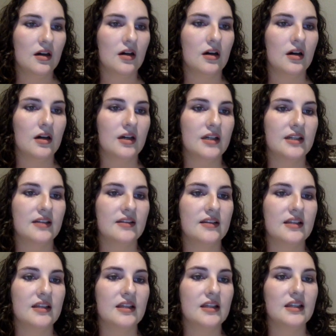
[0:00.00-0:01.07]
On
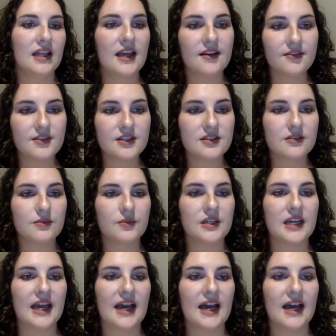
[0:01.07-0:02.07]
the left, we